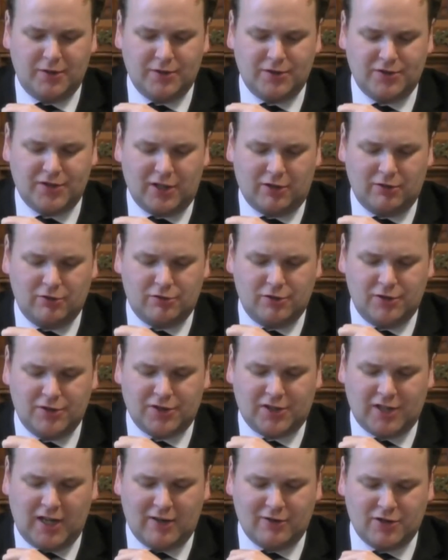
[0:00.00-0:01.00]
secretaries
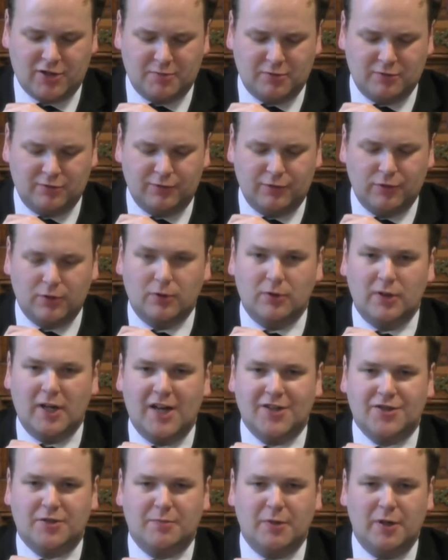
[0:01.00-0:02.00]
accountable for
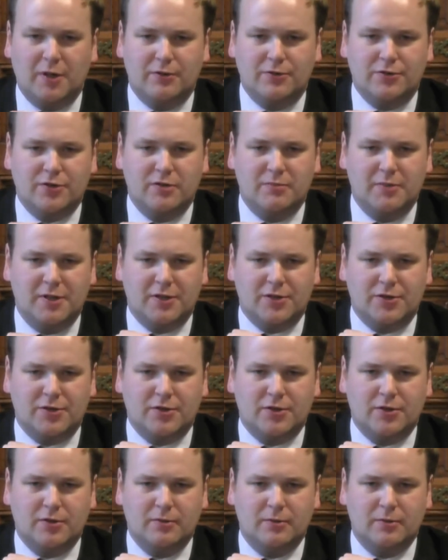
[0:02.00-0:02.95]
as opposed to ministers?